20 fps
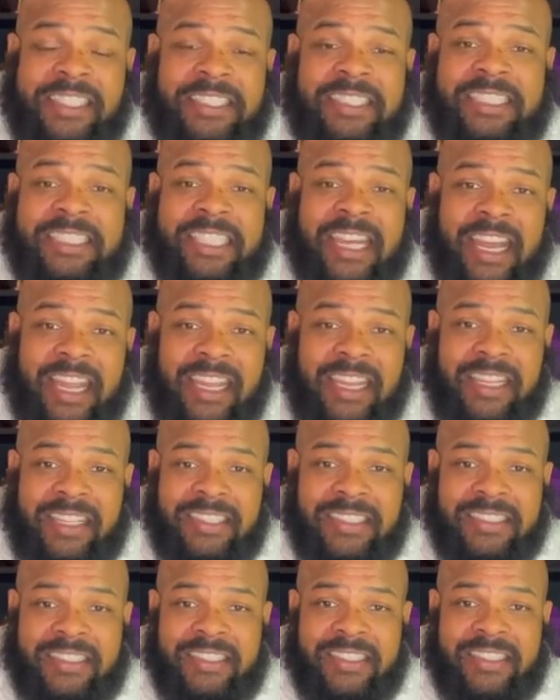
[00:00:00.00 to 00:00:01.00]
he's
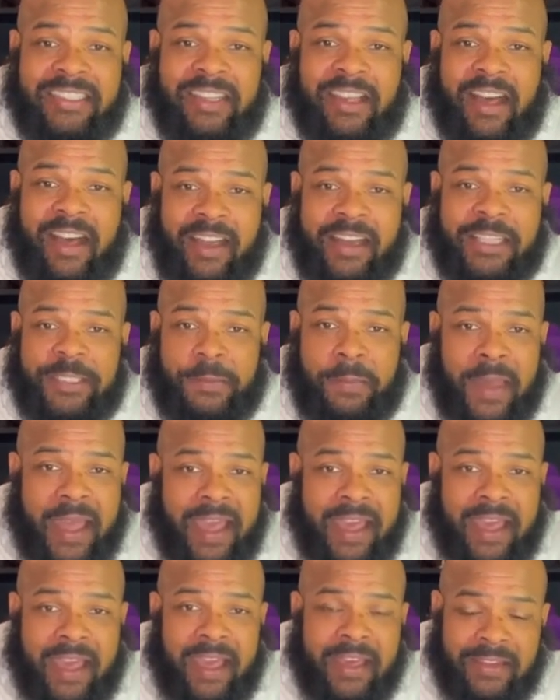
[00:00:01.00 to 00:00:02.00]
changed on his
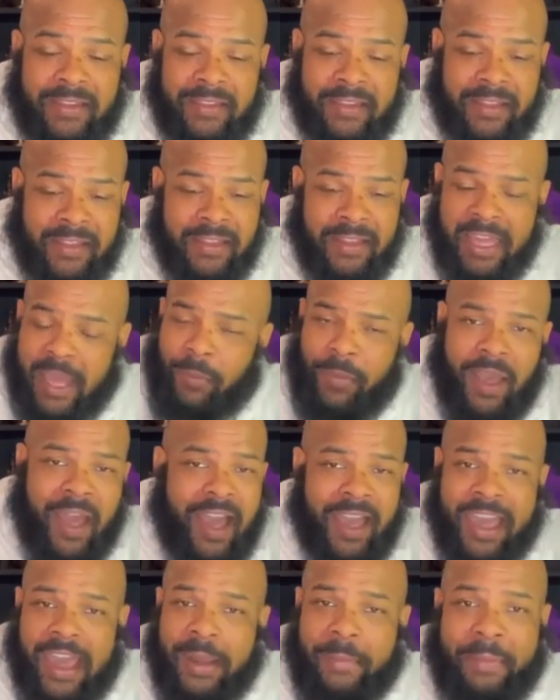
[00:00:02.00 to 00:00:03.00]
path. And we
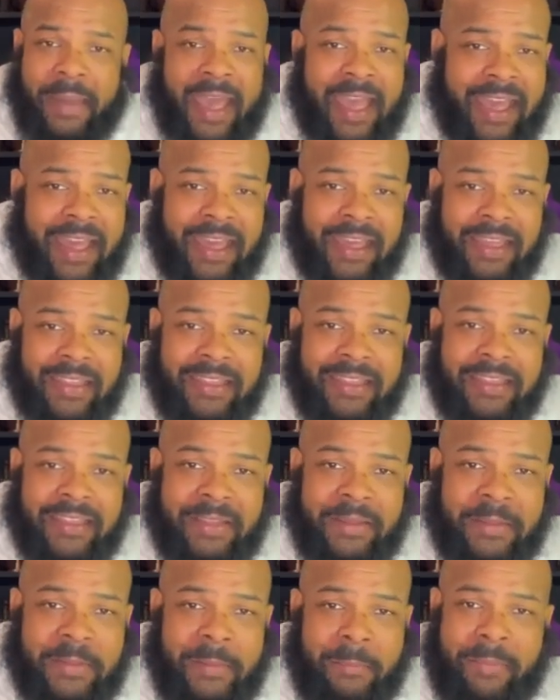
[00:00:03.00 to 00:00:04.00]
all got a path,
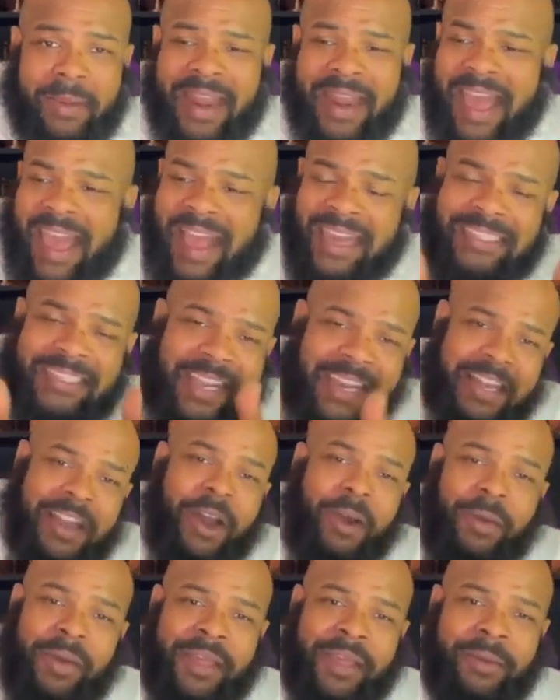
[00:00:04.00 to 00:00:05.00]
but I actually
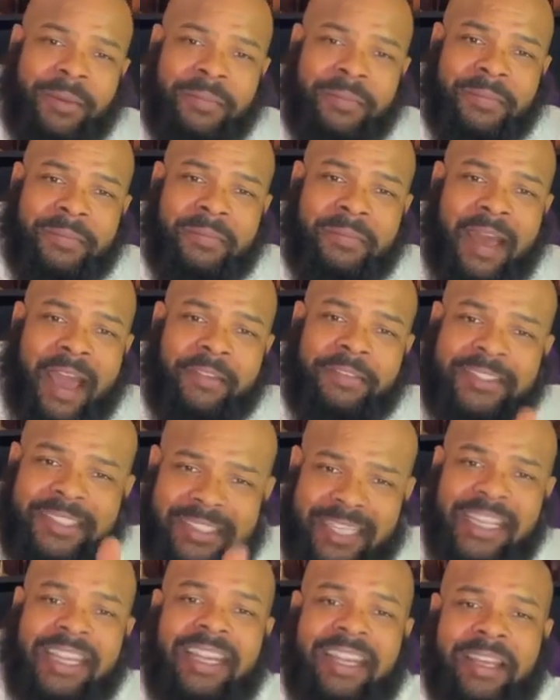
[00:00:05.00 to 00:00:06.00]
know him. I've
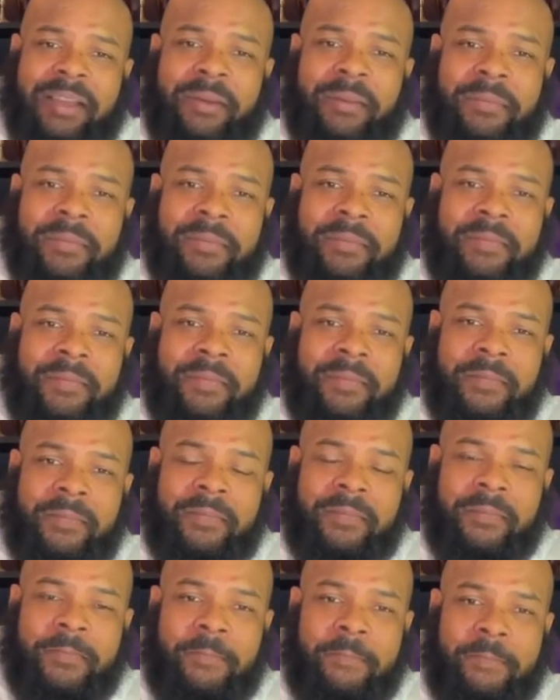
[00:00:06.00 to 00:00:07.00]
seen him.
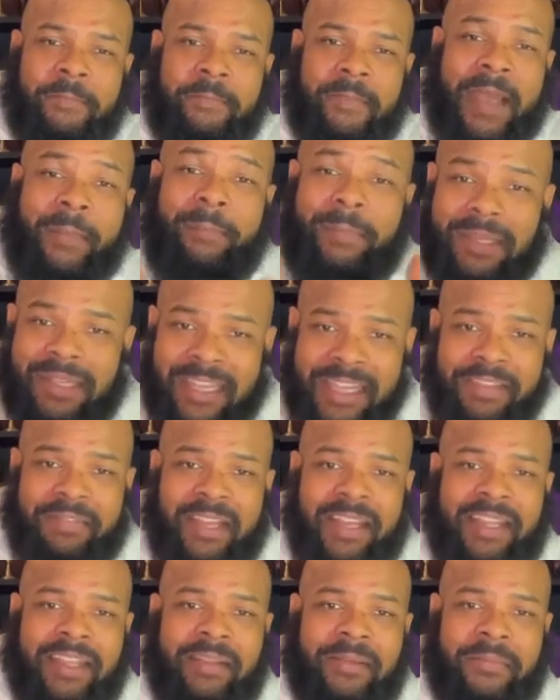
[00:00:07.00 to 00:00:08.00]
I believe
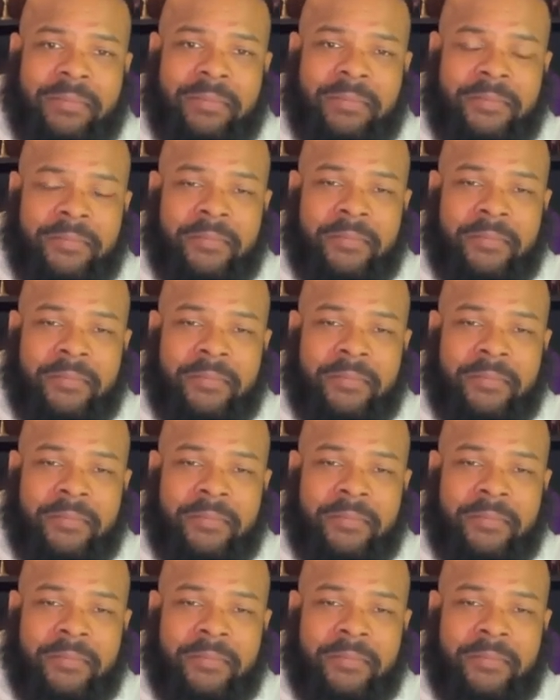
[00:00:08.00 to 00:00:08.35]
in him